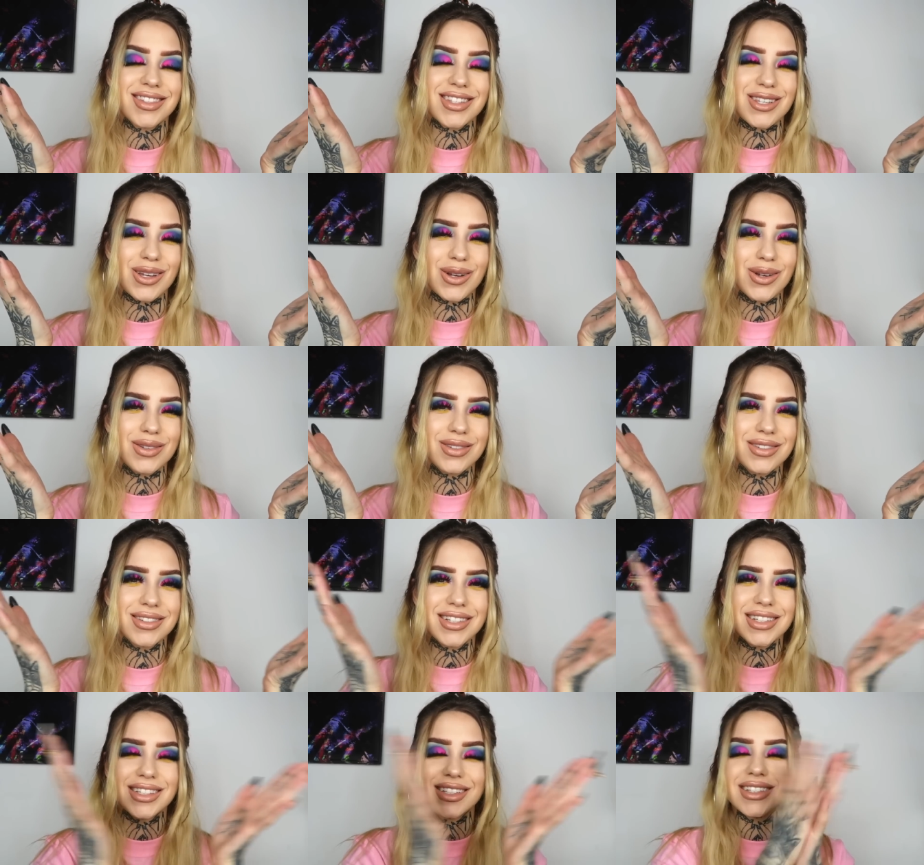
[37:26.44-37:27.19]
So
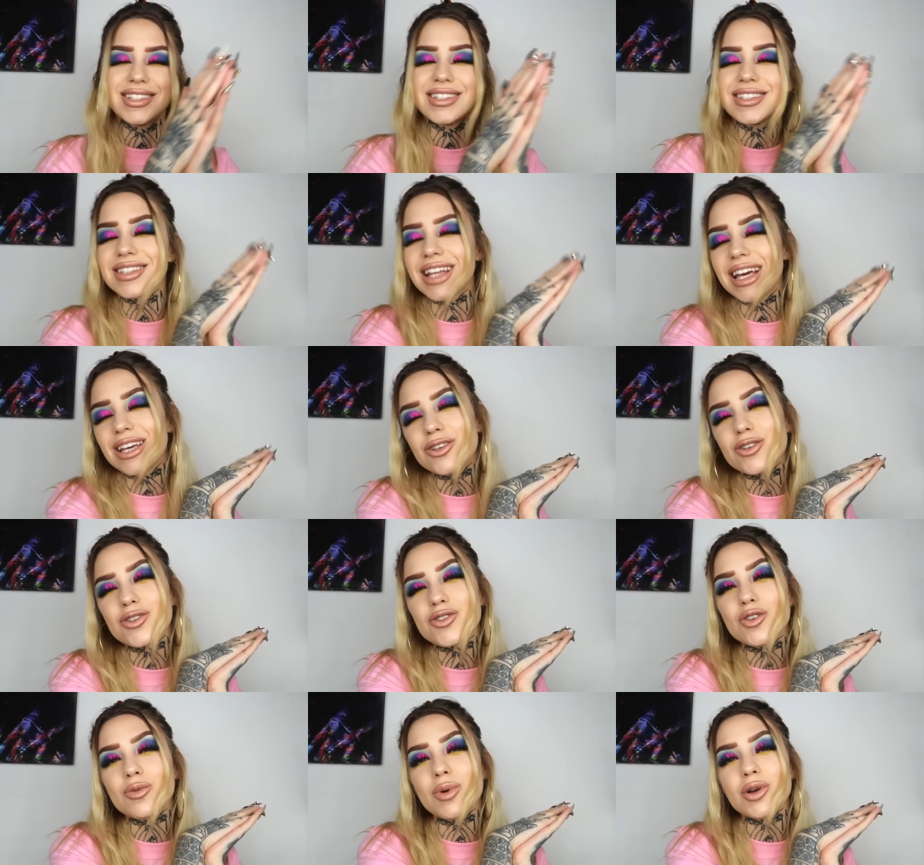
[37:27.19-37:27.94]
thank
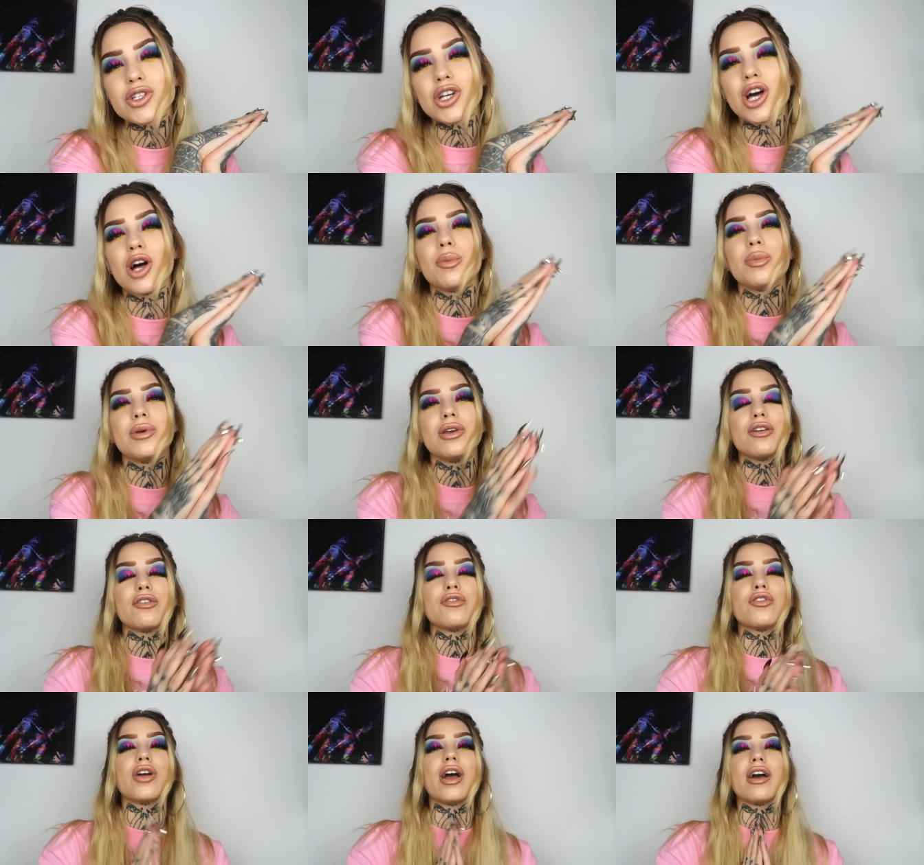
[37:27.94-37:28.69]
you so much. I'll
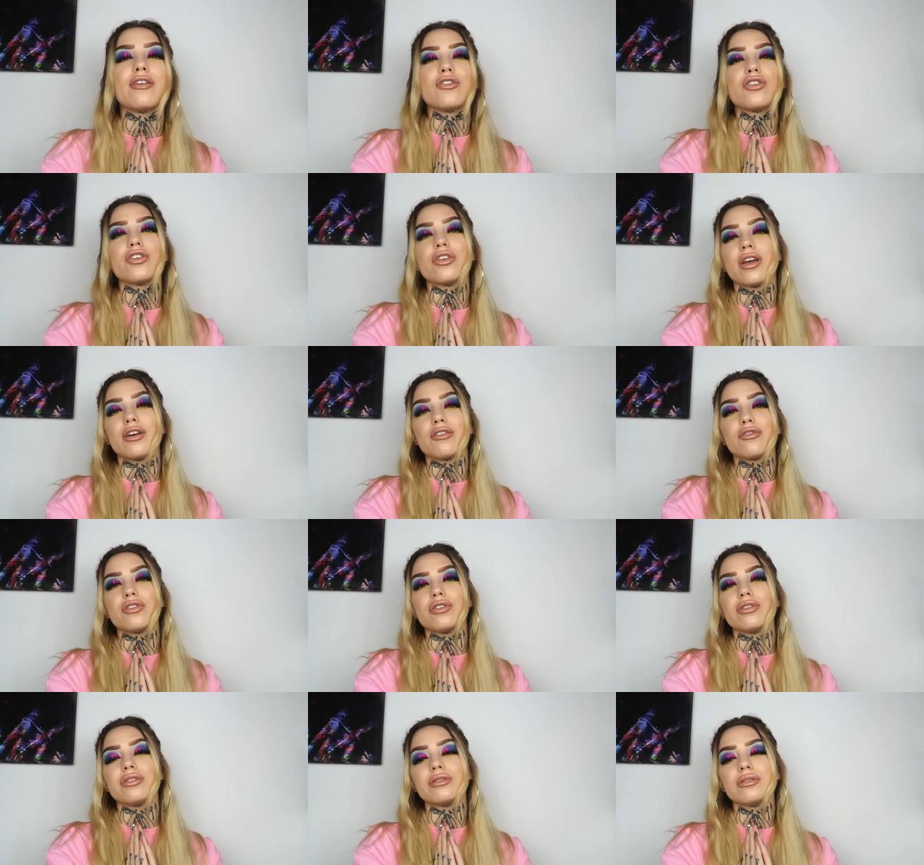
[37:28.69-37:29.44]
be forever
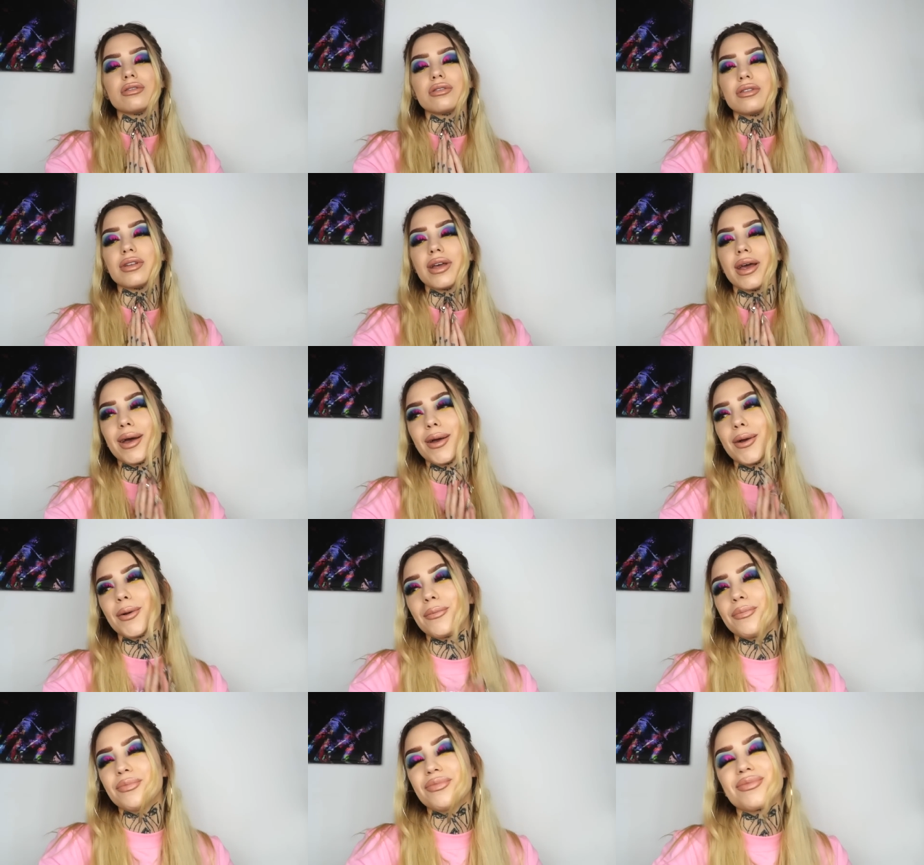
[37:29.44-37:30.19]
grateful.
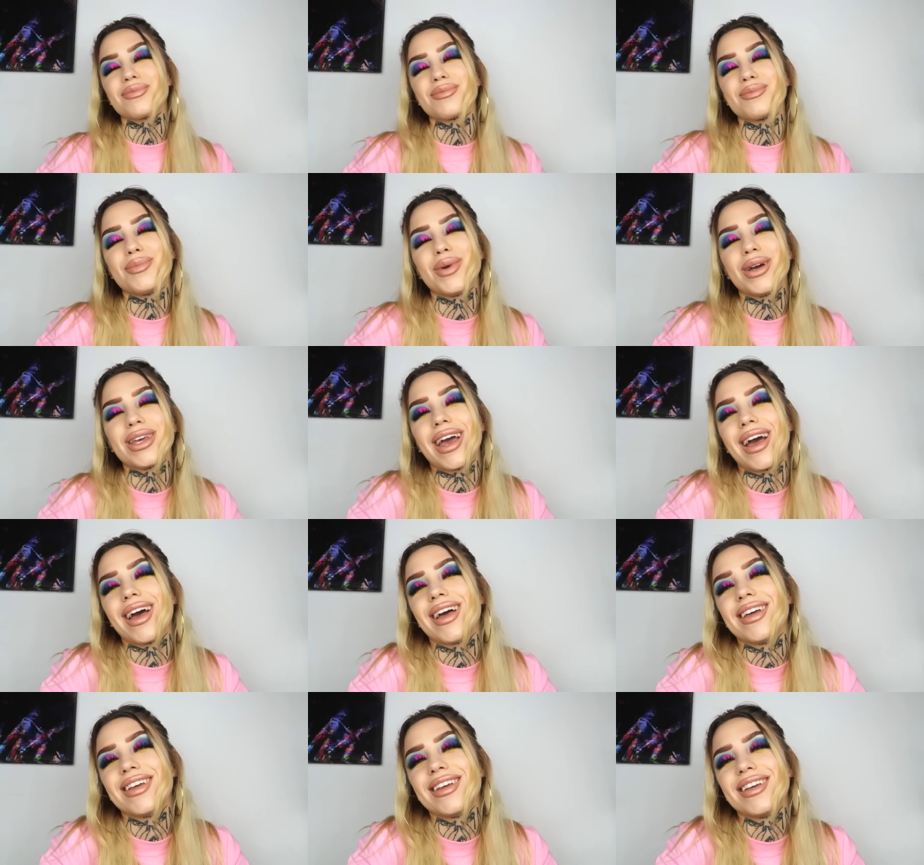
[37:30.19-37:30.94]
Um, but
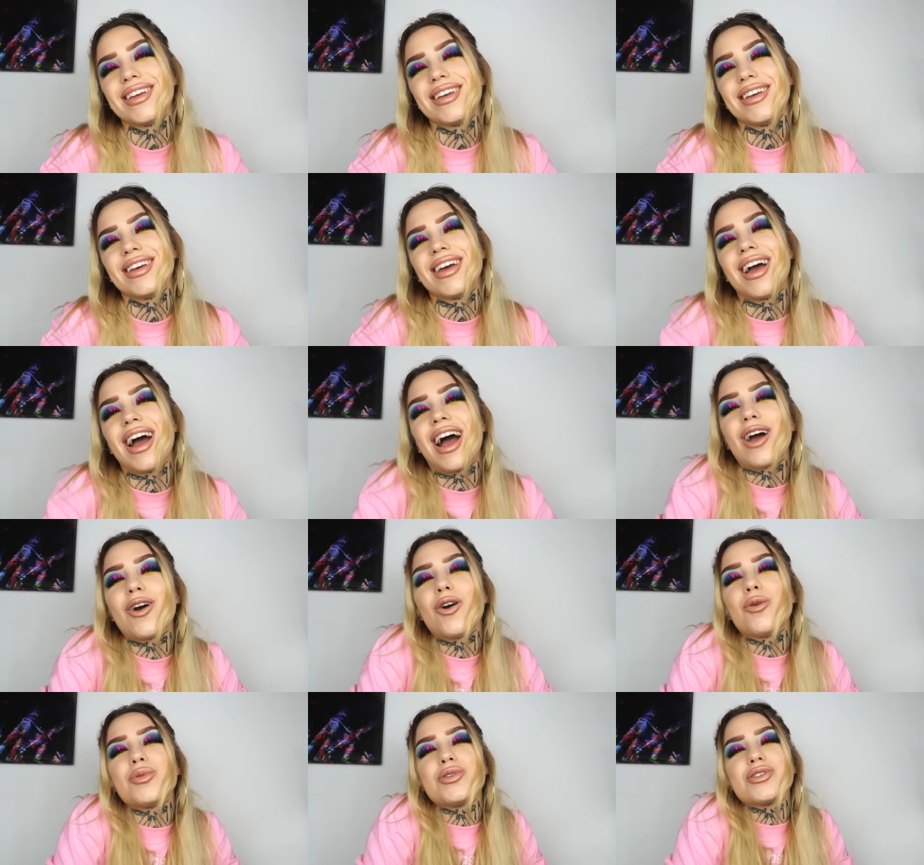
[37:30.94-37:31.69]
yeah, I
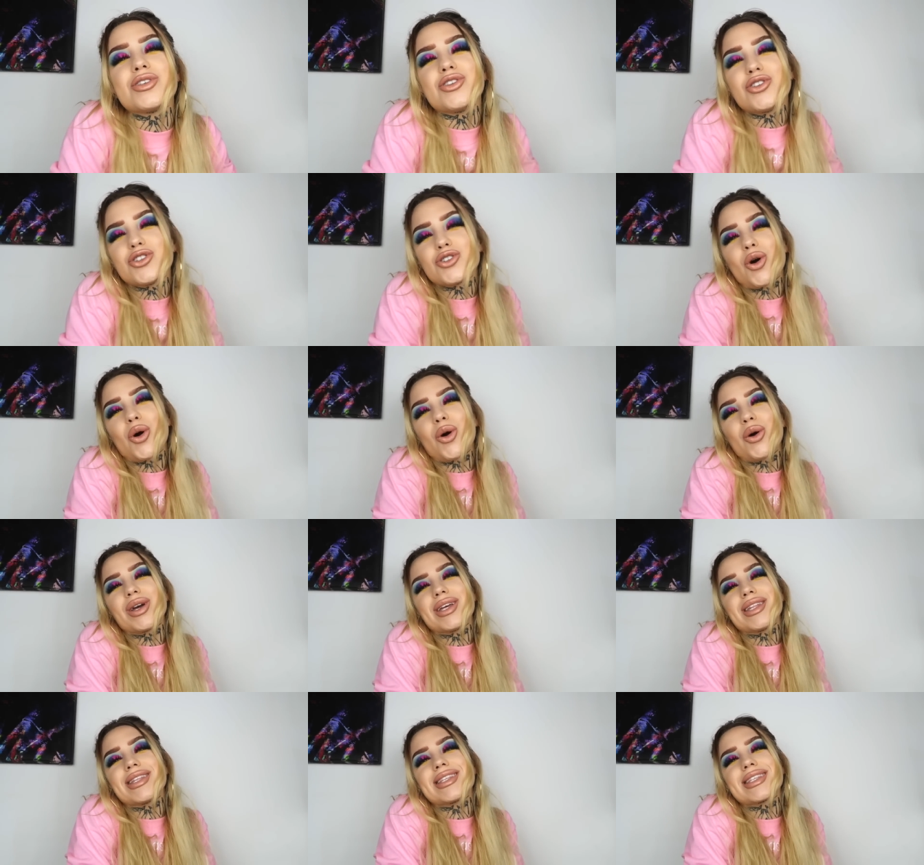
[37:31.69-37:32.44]
hope you
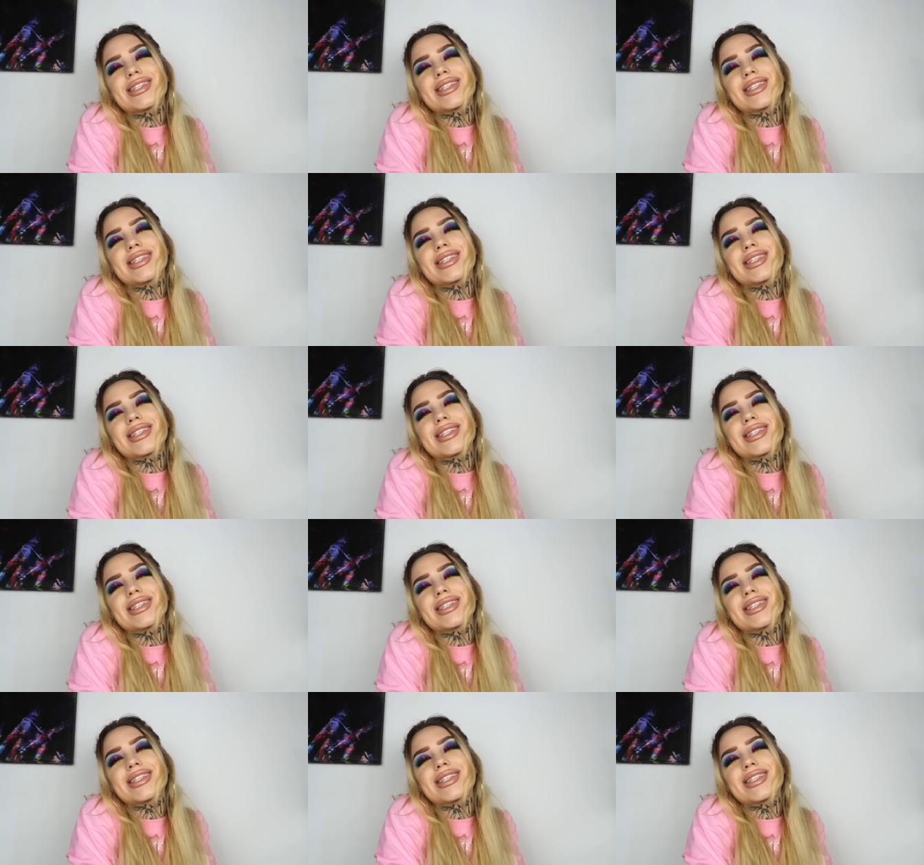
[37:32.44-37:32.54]
enjoyed.